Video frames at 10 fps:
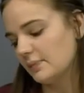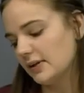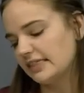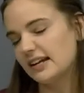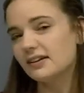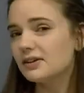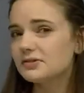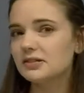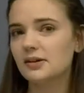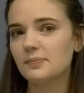but they
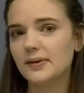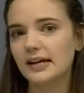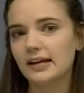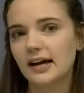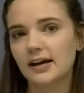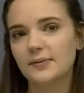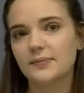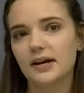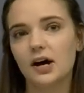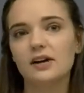used to be
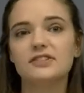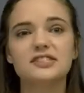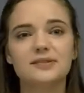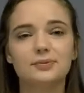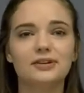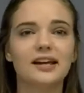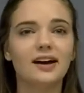harvested pretty